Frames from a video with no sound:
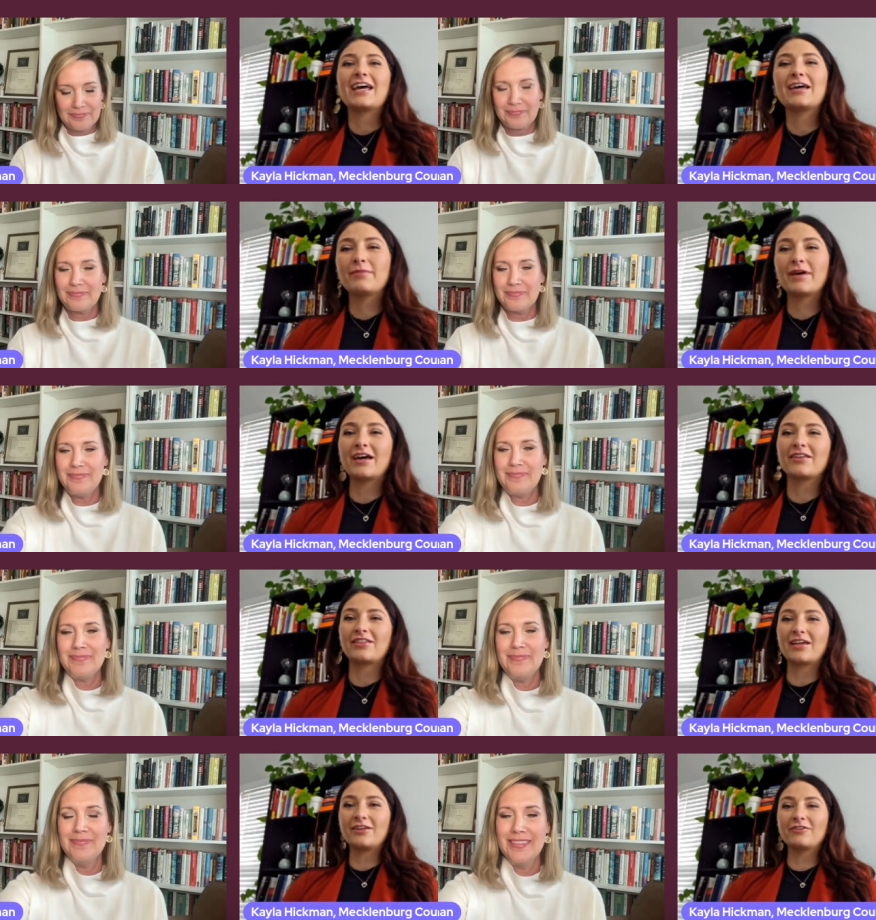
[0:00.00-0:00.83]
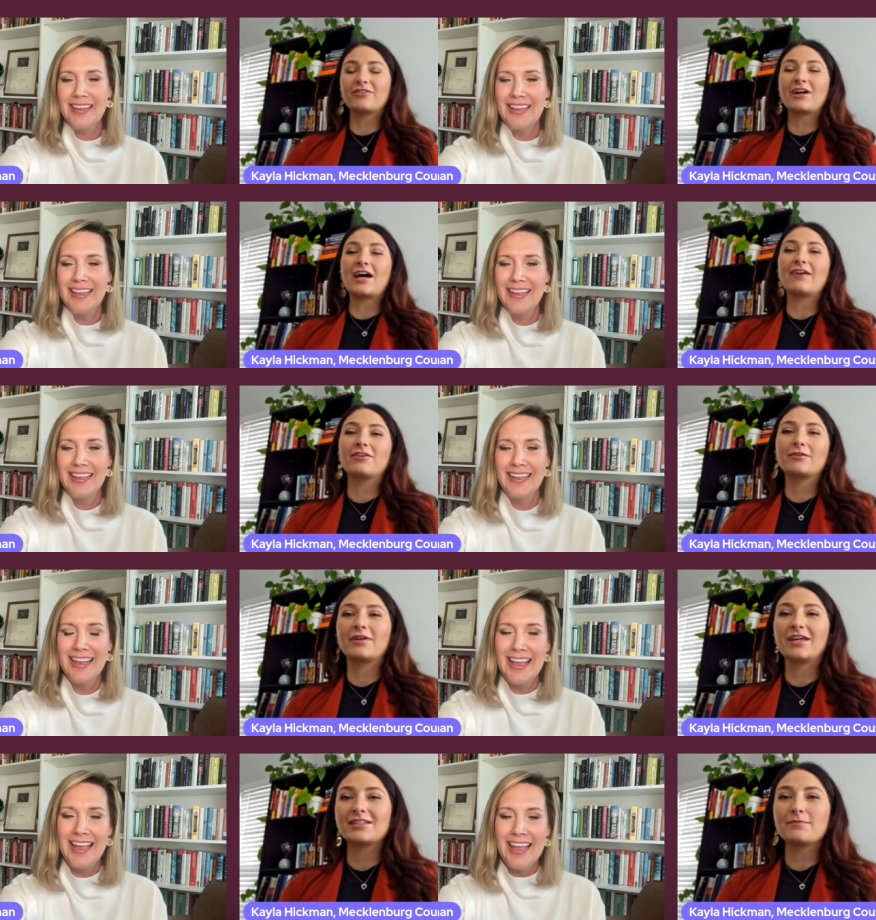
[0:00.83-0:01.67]
Speaker 1: Hey, Beth. Thank you for
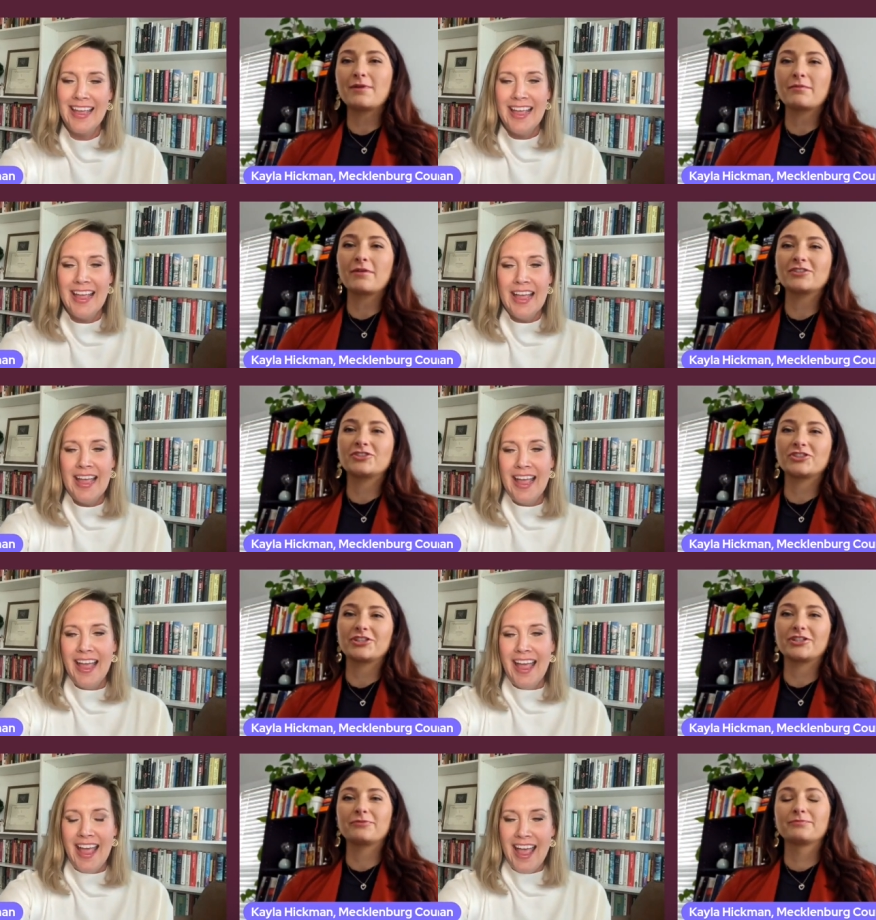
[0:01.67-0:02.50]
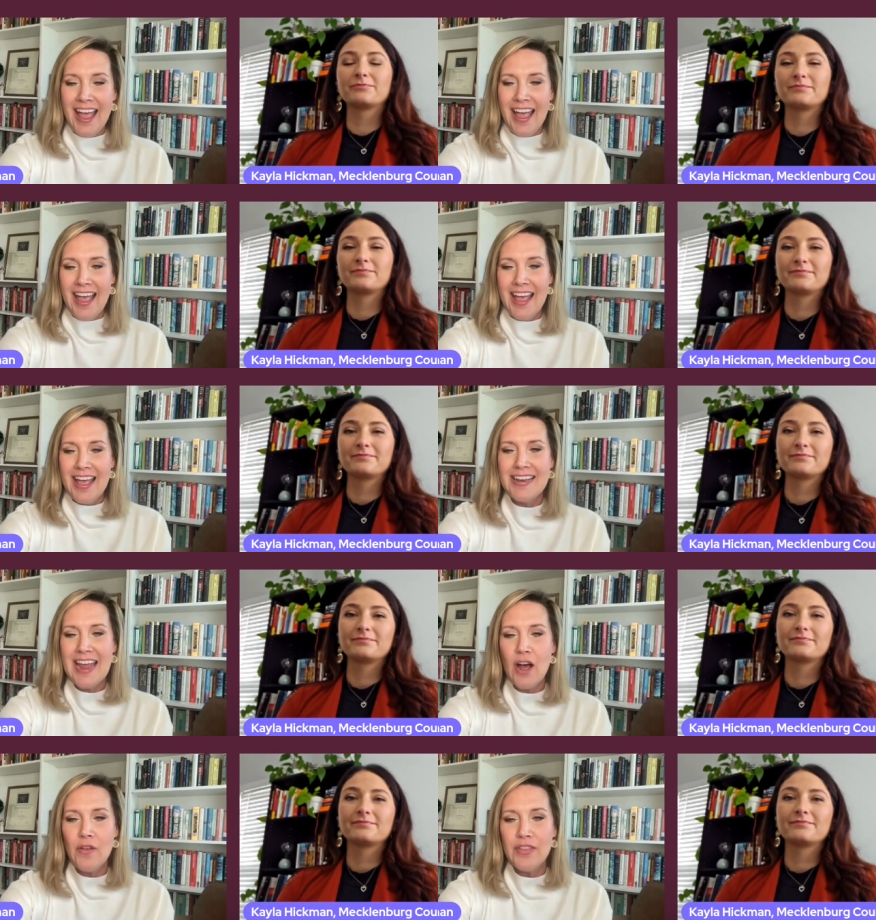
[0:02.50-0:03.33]
having me. It's my pleasure.
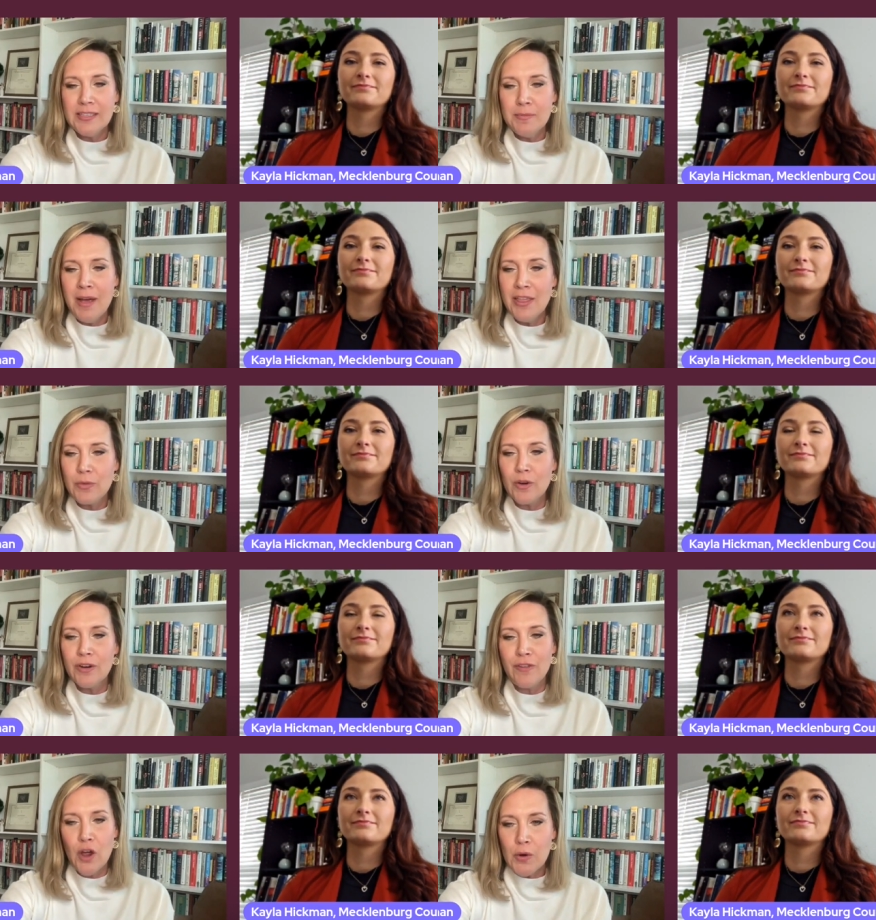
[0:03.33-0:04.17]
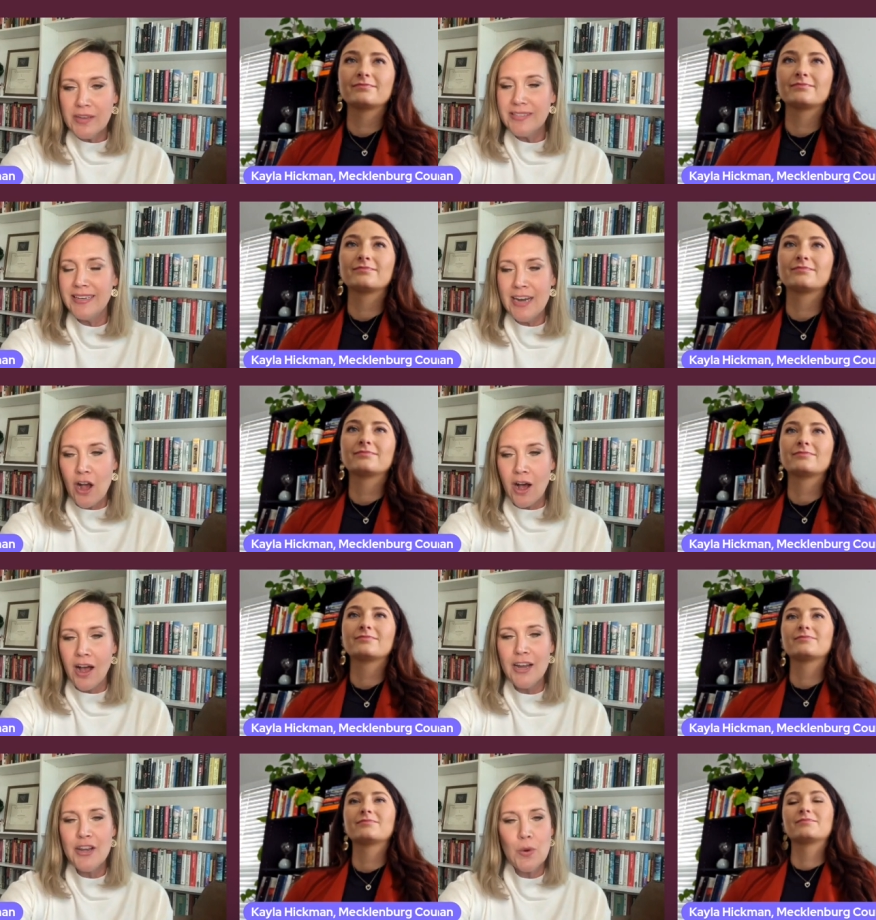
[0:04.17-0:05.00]
Speaker 2: Now, this month, we're focusing
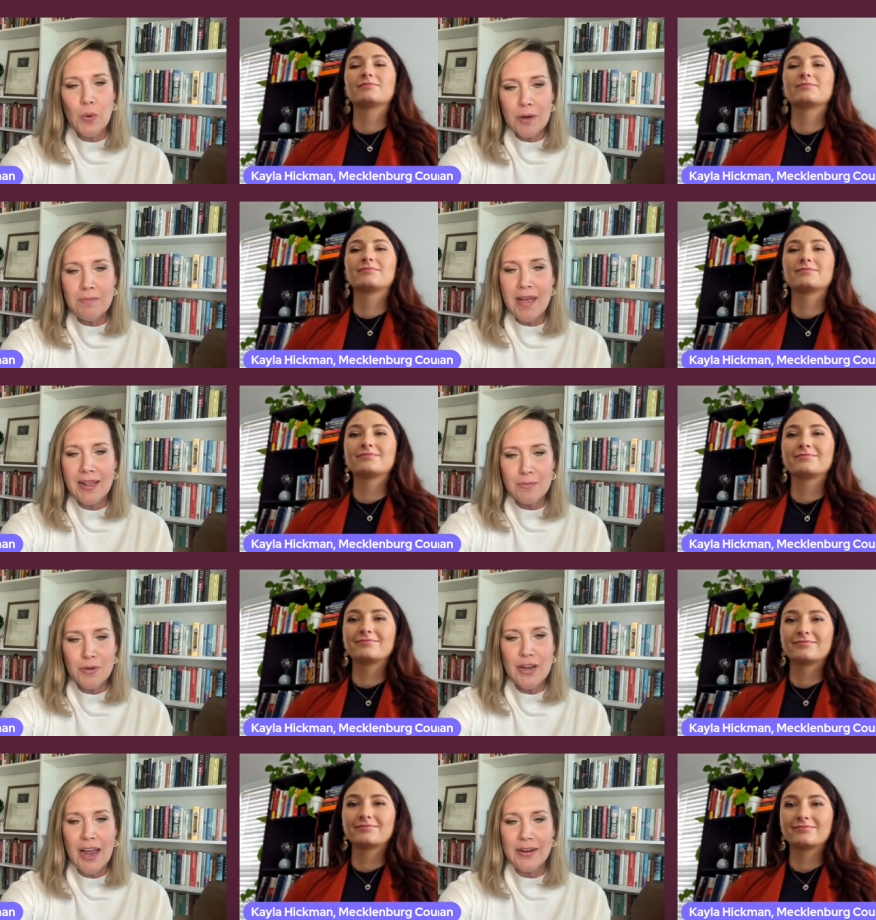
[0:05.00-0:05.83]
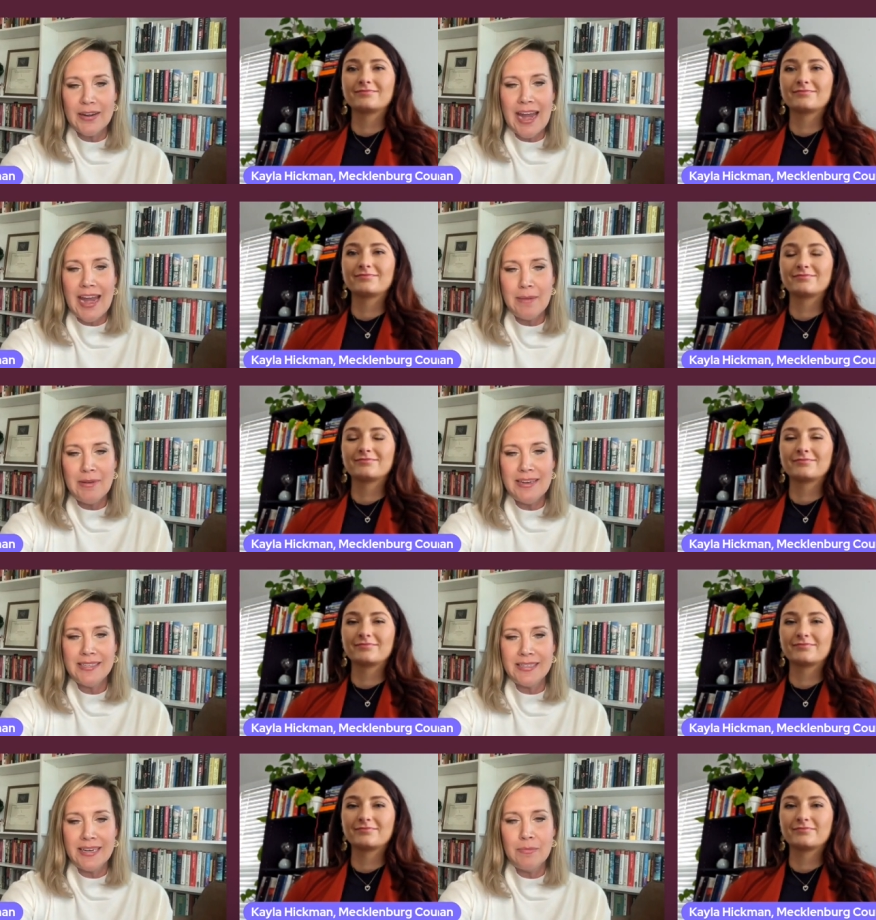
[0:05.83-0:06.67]
on your Mecklenburg County
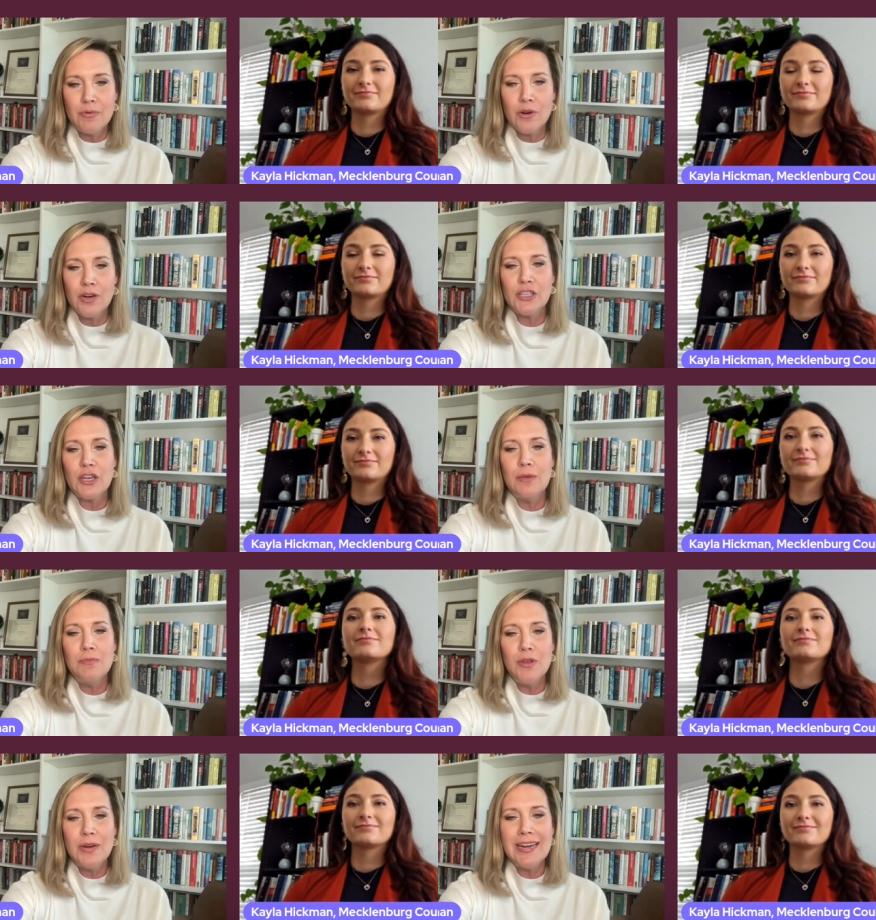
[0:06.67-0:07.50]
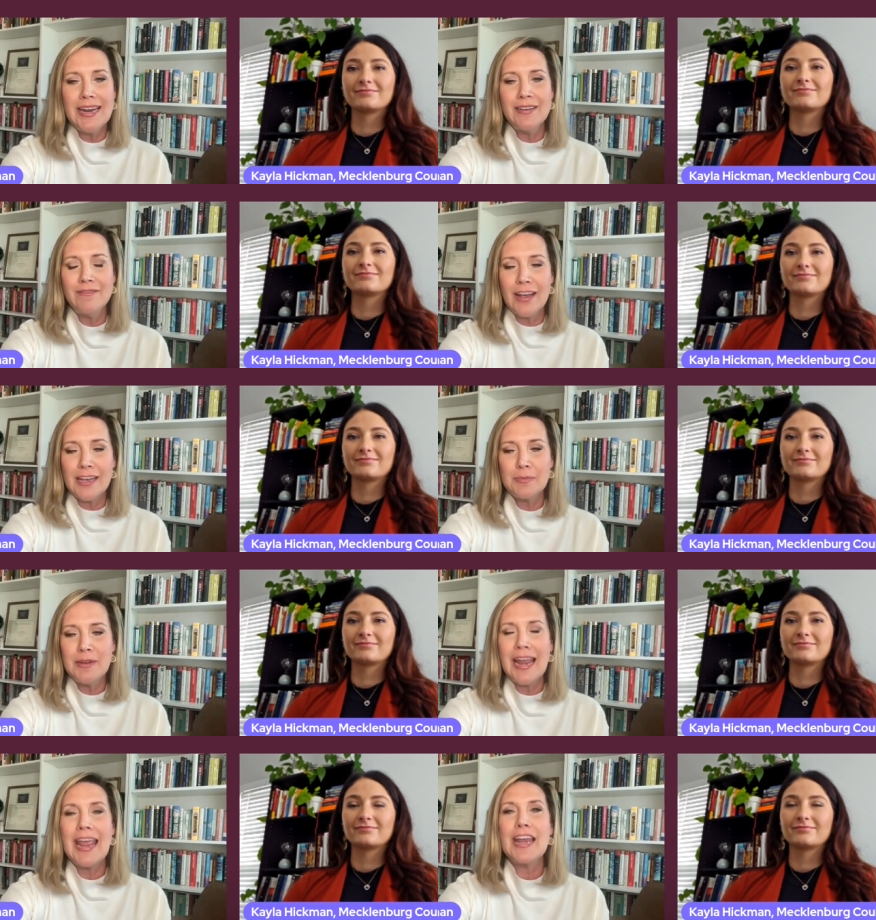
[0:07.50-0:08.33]
ABC Board's Community
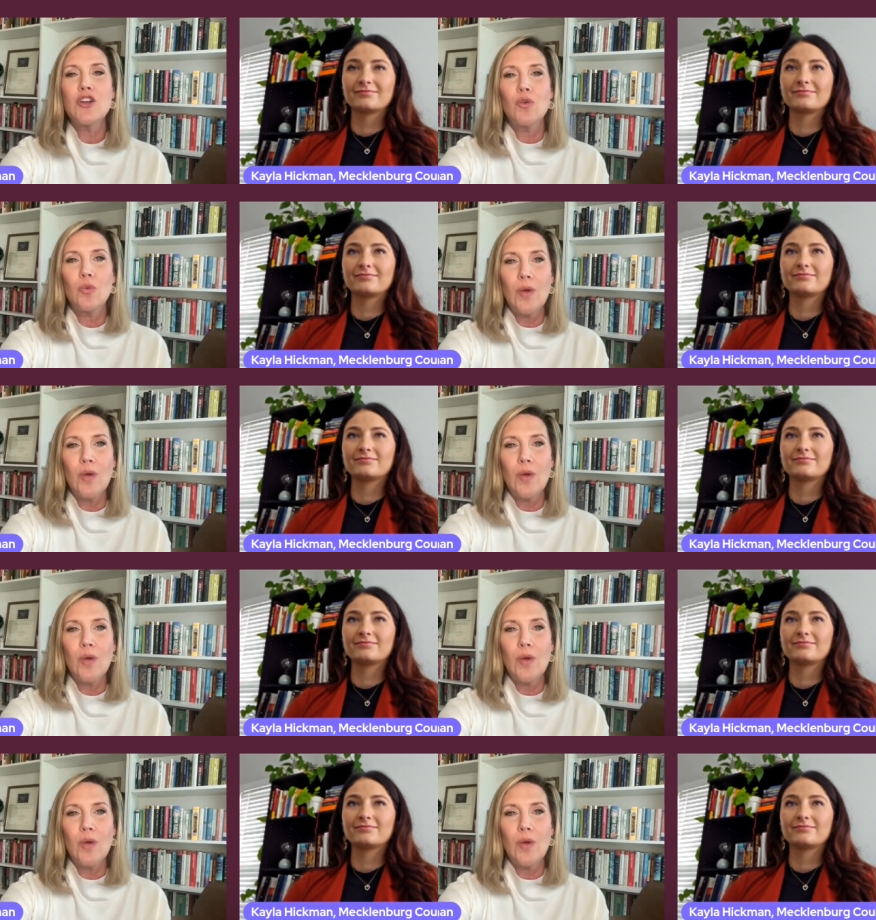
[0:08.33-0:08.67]
Investment and